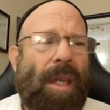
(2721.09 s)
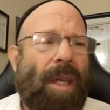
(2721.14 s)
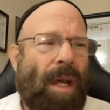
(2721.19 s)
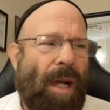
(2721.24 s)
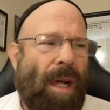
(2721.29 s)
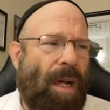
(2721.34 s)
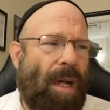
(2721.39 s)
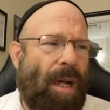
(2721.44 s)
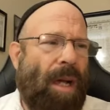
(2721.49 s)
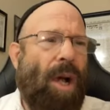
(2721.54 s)

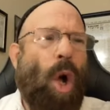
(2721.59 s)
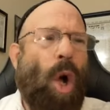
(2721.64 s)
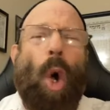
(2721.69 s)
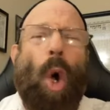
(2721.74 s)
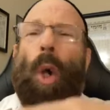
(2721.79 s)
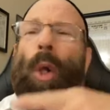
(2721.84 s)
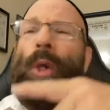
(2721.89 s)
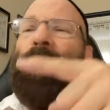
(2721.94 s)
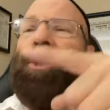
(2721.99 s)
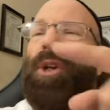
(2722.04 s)

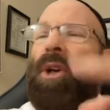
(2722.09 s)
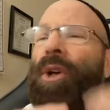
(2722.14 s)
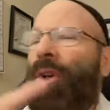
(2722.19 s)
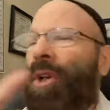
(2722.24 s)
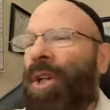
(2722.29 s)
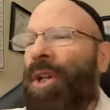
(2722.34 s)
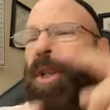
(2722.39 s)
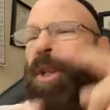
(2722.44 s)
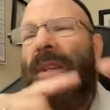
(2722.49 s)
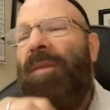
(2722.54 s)

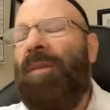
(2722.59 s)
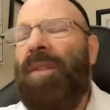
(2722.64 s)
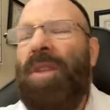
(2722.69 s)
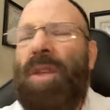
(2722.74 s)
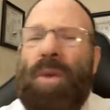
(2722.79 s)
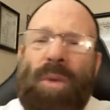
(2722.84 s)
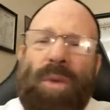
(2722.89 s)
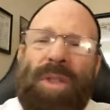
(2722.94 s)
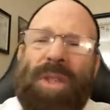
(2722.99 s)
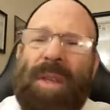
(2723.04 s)
alternative
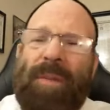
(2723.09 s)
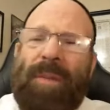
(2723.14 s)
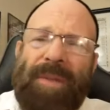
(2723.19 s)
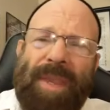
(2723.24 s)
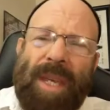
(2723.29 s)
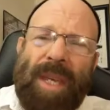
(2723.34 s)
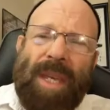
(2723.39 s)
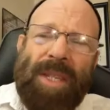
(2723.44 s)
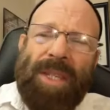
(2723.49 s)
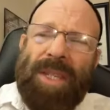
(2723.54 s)
views of
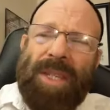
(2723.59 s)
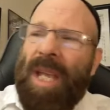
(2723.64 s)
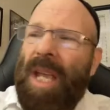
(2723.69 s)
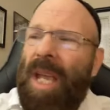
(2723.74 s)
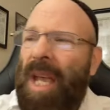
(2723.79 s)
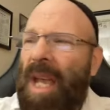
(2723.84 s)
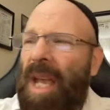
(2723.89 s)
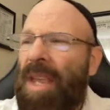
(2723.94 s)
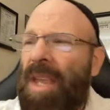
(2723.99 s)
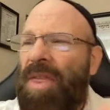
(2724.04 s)
this
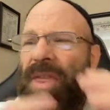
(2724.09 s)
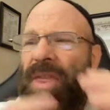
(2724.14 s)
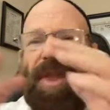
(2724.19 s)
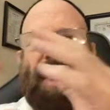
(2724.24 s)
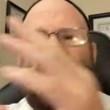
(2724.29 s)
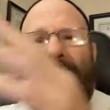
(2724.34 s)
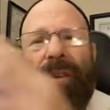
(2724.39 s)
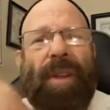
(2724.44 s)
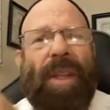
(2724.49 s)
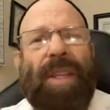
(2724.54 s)
and
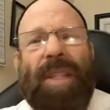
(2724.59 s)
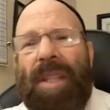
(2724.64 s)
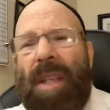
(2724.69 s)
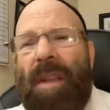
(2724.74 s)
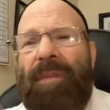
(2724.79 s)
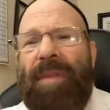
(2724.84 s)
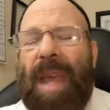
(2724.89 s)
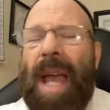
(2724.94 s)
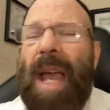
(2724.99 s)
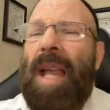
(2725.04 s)
theories of
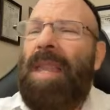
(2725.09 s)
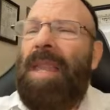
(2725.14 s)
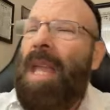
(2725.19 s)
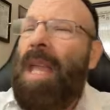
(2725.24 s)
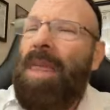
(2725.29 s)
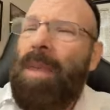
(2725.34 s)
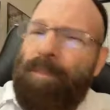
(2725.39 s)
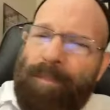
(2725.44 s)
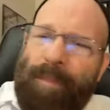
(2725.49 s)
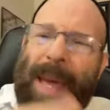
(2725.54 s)
that and
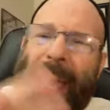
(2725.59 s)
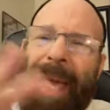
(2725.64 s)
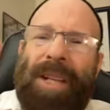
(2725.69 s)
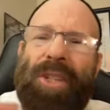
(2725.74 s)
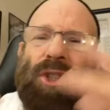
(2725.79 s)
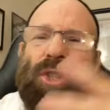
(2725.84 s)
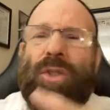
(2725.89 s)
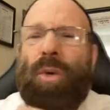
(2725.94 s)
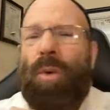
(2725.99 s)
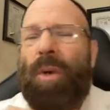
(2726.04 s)
the
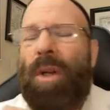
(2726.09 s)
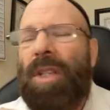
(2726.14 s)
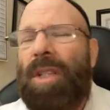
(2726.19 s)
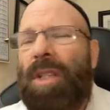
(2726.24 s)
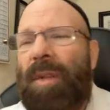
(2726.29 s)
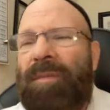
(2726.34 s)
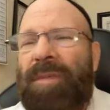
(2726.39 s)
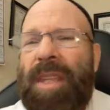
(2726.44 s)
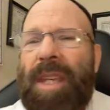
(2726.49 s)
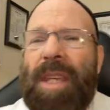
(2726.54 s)
backstories
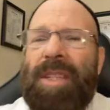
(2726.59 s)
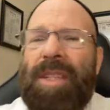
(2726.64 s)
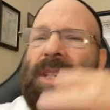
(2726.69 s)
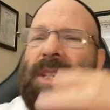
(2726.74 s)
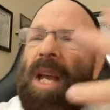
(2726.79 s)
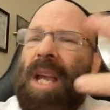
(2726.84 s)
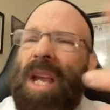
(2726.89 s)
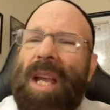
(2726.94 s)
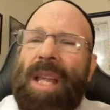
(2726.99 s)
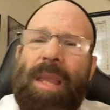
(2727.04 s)
of this
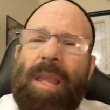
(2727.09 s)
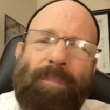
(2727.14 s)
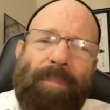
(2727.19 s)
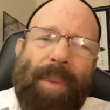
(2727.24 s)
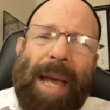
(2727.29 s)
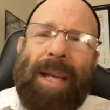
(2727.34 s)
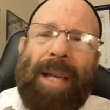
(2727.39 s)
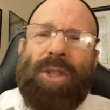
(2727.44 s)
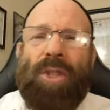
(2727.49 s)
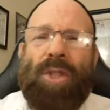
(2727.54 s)
and the
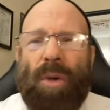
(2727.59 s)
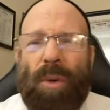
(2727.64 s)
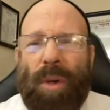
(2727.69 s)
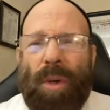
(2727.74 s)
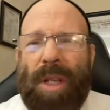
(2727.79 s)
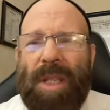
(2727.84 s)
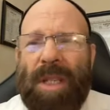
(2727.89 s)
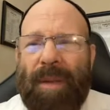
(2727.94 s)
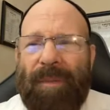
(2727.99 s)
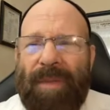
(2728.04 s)

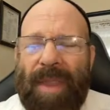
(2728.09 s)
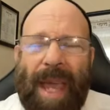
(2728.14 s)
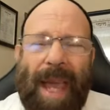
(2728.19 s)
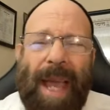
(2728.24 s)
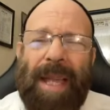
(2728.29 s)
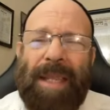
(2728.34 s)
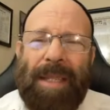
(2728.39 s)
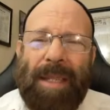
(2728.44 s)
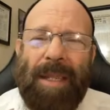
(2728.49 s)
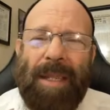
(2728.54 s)
backstories of
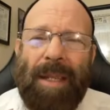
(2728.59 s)
that.